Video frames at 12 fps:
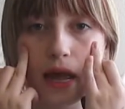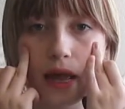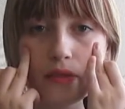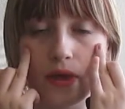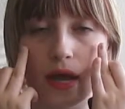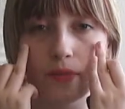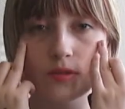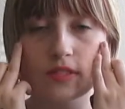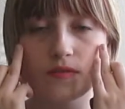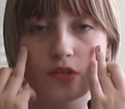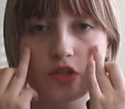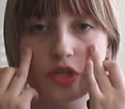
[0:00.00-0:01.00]
the apples
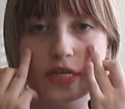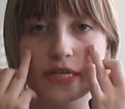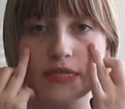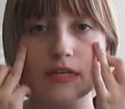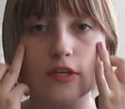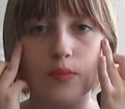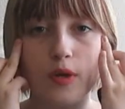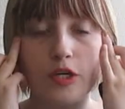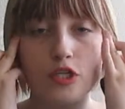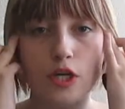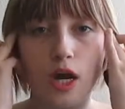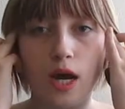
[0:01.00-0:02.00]
of your cheeks, and you
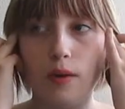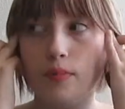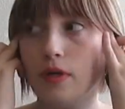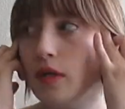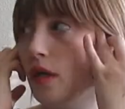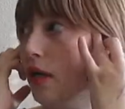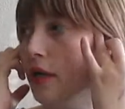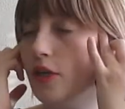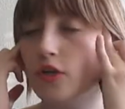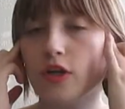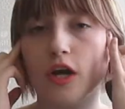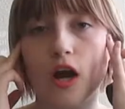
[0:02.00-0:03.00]
brush up in
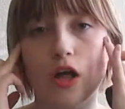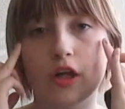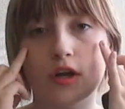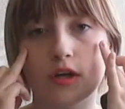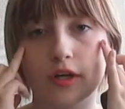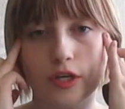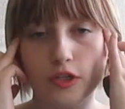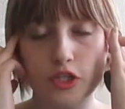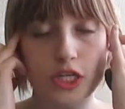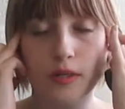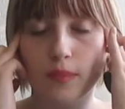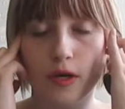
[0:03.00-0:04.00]
your your
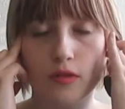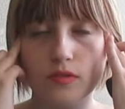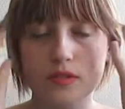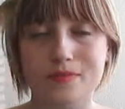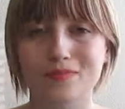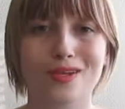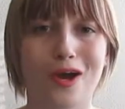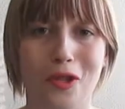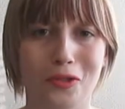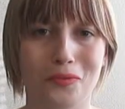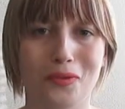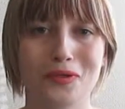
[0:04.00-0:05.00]
cheekbones,
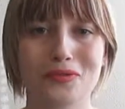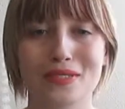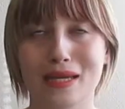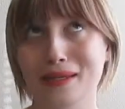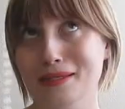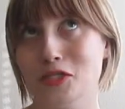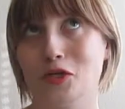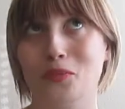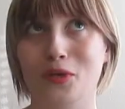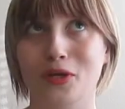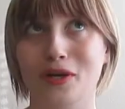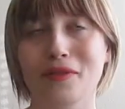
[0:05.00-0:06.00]
collarbones. I guess you could
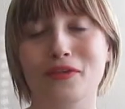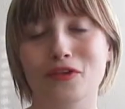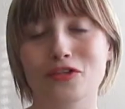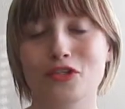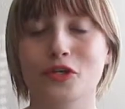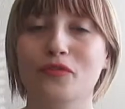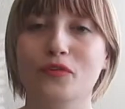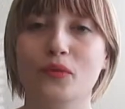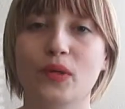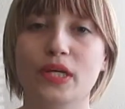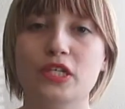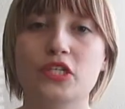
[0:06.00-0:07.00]
put it on there too if you
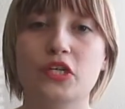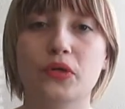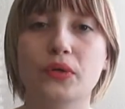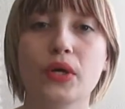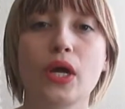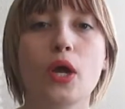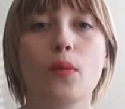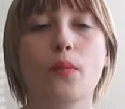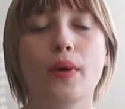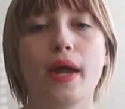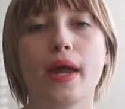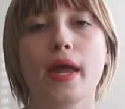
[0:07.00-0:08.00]
wanted to.
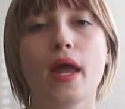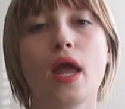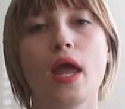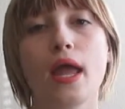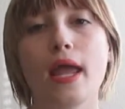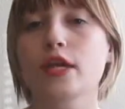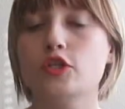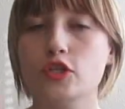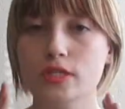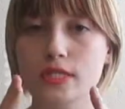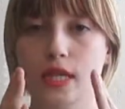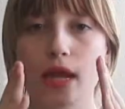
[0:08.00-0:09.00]
But
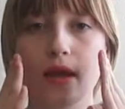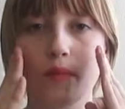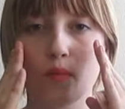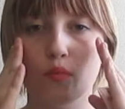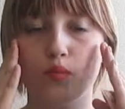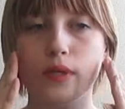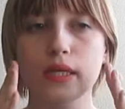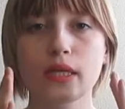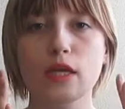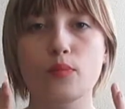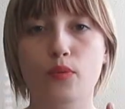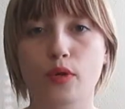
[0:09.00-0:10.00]
it
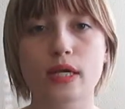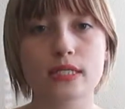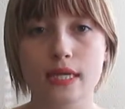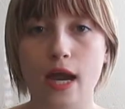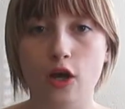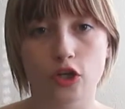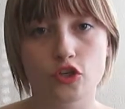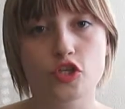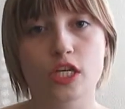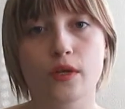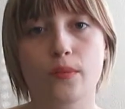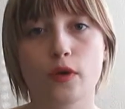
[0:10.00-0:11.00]
really brings out your
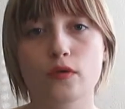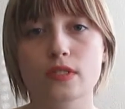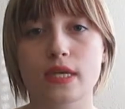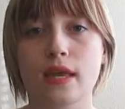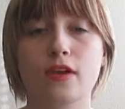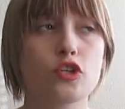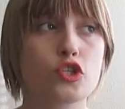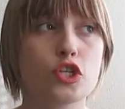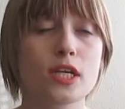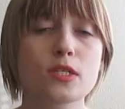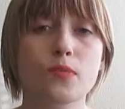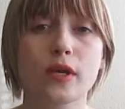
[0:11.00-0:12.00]
cheekbones, and
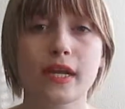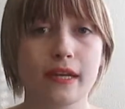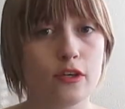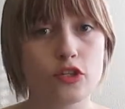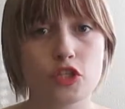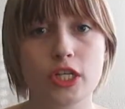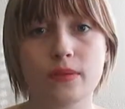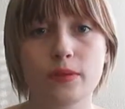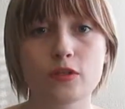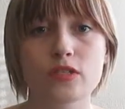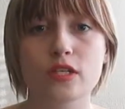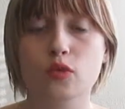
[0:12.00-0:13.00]
just bringing out your
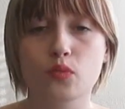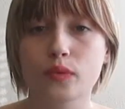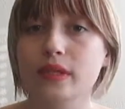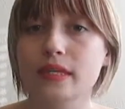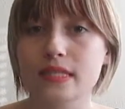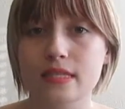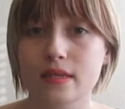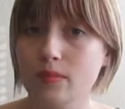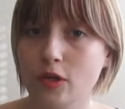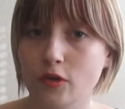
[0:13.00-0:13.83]
cheekbones can really slim your